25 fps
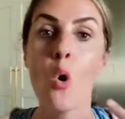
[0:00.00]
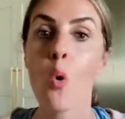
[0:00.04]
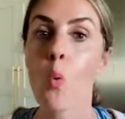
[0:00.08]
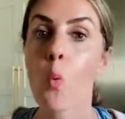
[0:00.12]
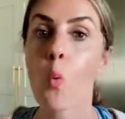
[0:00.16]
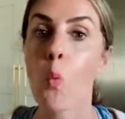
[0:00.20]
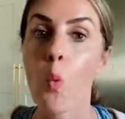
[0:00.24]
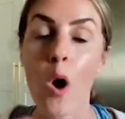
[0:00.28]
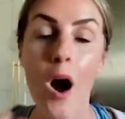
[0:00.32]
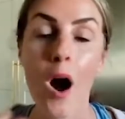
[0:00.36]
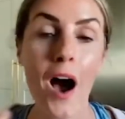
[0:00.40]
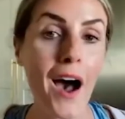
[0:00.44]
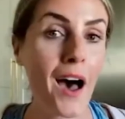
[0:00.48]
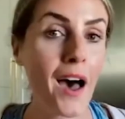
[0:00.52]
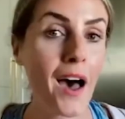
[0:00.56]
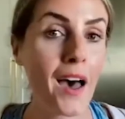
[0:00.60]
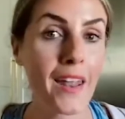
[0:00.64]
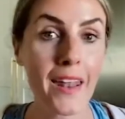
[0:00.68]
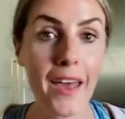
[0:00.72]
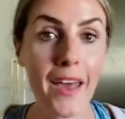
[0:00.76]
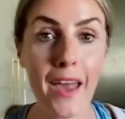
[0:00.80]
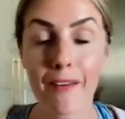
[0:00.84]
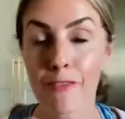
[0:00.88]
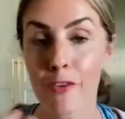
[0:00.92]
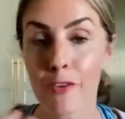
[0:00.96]

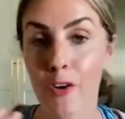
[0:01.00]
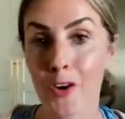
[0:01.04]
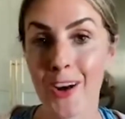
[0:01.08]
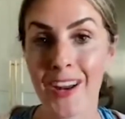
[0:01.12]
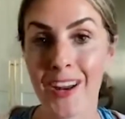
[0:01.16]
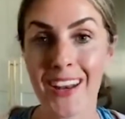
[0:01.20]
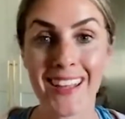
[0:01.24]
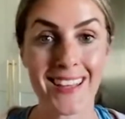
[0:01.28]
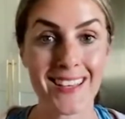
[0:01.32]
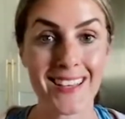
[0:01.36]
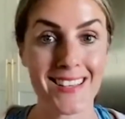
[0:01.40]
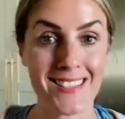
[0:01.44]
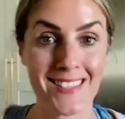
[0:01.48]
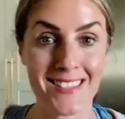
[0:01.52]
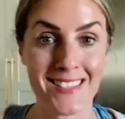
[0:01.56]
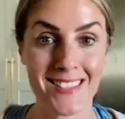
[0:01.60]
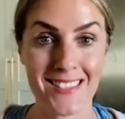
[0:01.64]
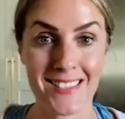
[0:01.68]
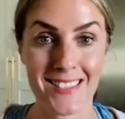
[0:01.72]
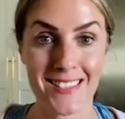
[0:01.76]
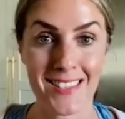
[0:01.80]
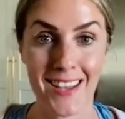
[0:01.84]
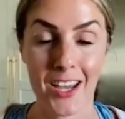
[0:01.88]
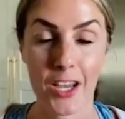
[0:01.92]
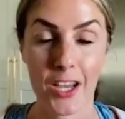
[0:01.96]
Whatever it
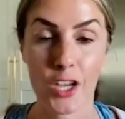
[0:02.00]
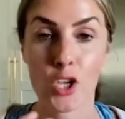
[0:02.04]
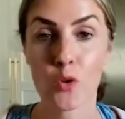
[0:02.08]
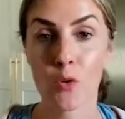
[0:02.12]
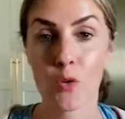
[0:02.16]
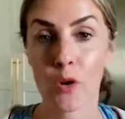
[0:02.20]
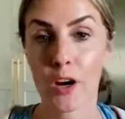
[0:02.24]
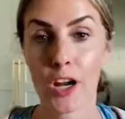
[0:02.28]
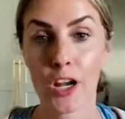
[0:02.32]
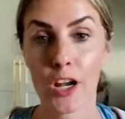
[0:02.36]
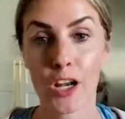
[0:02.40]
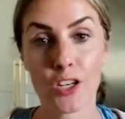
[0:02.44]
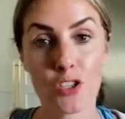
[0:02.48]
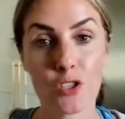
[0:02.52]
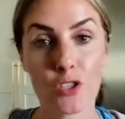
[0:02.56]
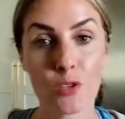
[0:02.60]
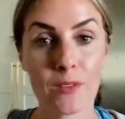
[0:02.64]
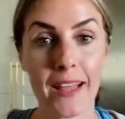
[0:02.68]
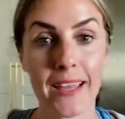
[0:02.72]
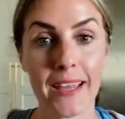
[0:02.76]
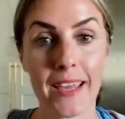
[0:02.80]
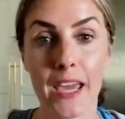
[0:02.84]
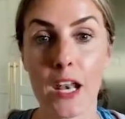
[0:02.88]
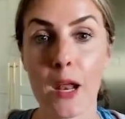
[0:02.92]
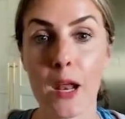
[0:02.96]
is, you are going to do
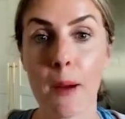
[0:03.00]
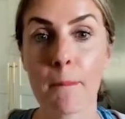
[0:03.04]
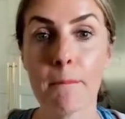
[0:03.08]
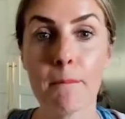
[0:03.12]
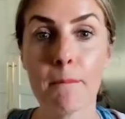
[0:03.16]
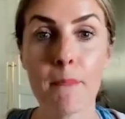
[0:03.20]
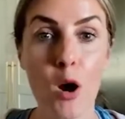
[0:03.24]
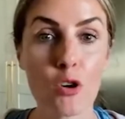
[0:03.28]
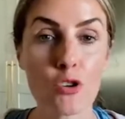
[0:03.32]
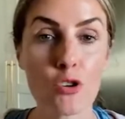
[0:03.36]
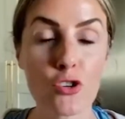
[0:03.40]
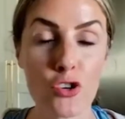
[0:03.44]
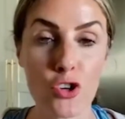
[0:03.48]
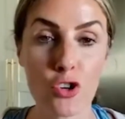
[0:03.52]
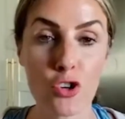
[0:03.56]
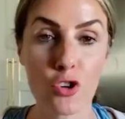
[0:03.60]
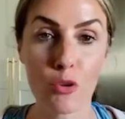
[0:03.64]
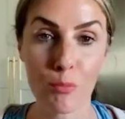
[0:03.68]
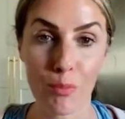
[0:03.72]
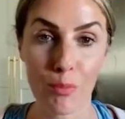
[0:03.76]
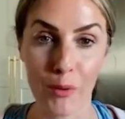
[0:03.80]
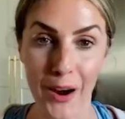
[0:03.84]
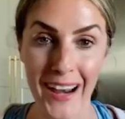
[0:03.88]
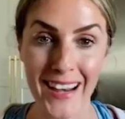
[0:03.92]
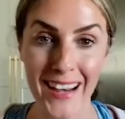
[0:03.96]
like an emotional
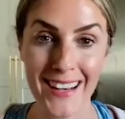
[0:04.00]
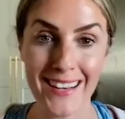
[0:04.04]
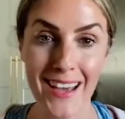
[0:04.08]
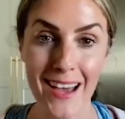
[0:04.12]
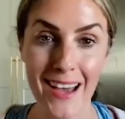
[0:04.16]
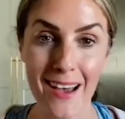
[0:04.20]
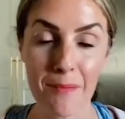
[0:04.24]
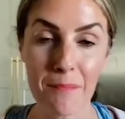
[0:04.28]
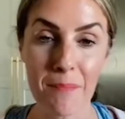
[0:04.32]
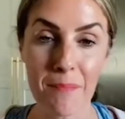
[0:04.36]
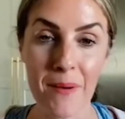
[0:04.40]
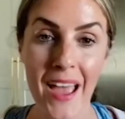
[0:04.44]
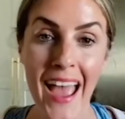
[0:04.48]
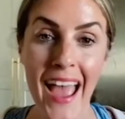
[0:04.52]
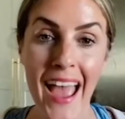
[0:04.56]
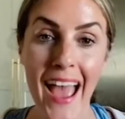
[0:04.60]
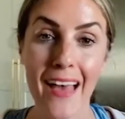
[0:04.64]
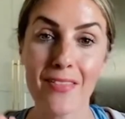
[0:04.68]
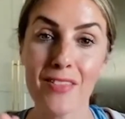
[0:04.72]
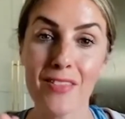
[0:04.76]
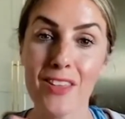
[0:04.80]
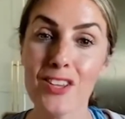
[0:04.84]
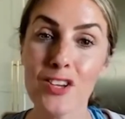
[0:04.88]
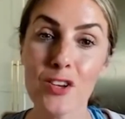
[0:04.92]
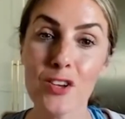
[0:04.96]
brain dump,
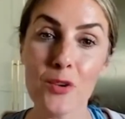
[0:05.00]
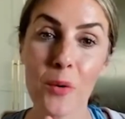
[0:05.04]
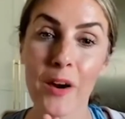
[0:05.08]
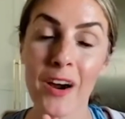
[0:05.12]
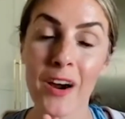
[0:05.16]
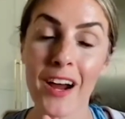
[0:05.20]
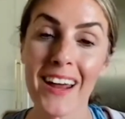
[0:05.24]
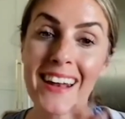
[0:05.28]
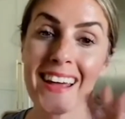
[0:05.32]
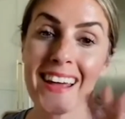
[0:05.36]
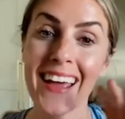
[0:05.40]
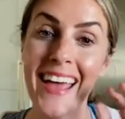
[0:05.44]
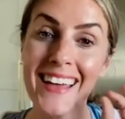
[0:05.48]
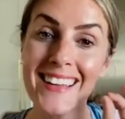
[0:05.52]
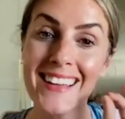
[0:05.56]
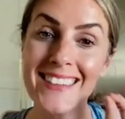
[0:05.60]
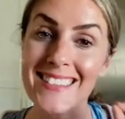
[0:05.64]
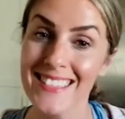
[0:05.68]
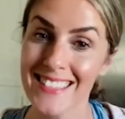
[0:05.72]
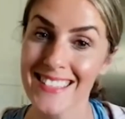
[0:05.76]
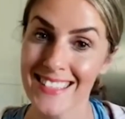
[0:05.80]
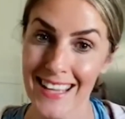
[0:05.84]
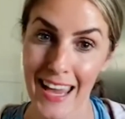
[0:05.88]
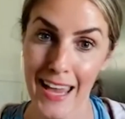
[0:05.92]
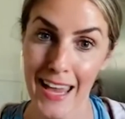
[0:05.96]
and then you are going to hit
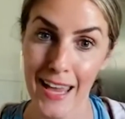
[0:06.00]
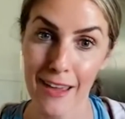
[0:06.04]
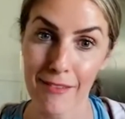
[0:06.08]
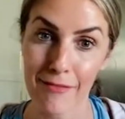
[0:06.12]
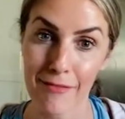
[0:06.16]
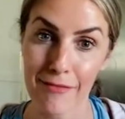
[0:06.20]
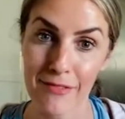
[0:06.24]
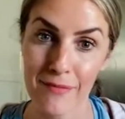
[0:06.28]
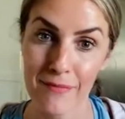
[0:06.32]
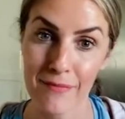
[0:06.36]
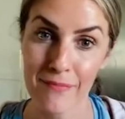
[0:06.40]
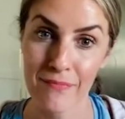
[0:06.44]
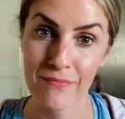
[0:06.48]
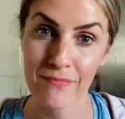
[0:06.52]
save.